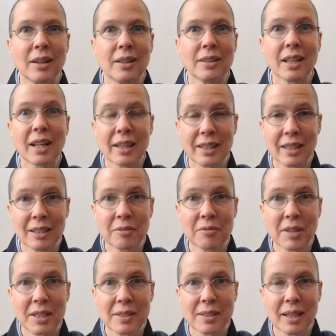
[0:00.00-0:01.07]
that I can
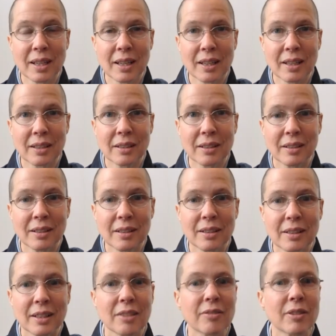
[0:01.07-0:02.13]
investigate
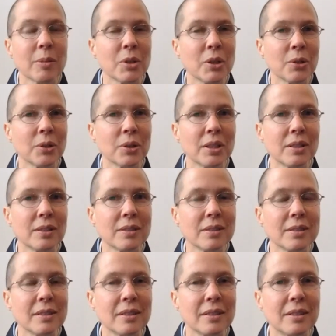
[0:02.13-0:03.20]
if I'm
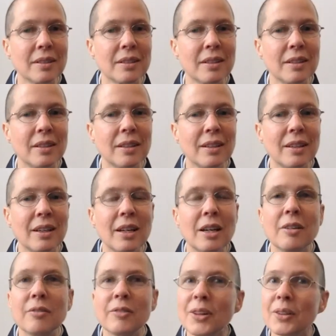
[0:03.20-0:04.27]
curious.
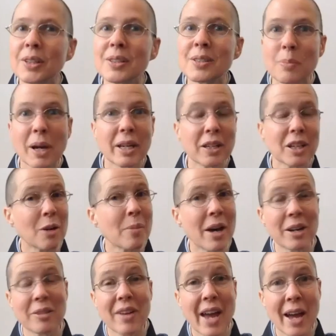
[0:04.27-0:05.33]
Feelings might come out
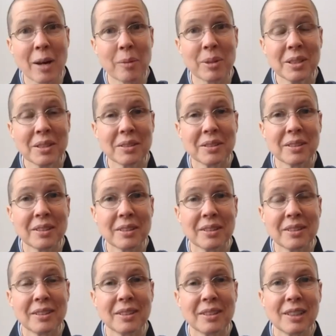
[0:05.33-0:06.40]
of habit.
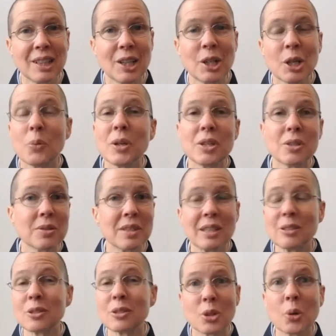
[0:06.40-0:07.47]
We just
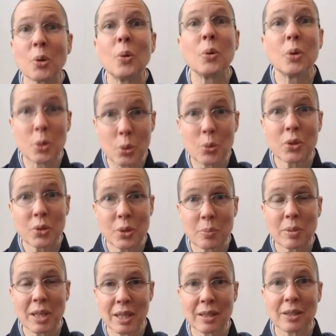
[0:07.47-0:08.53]
get so used to
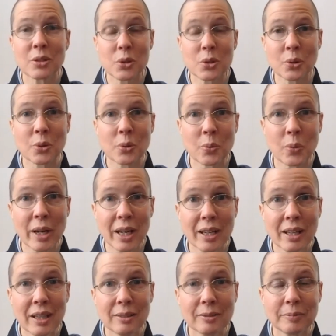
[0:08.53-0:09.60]
being a certain way.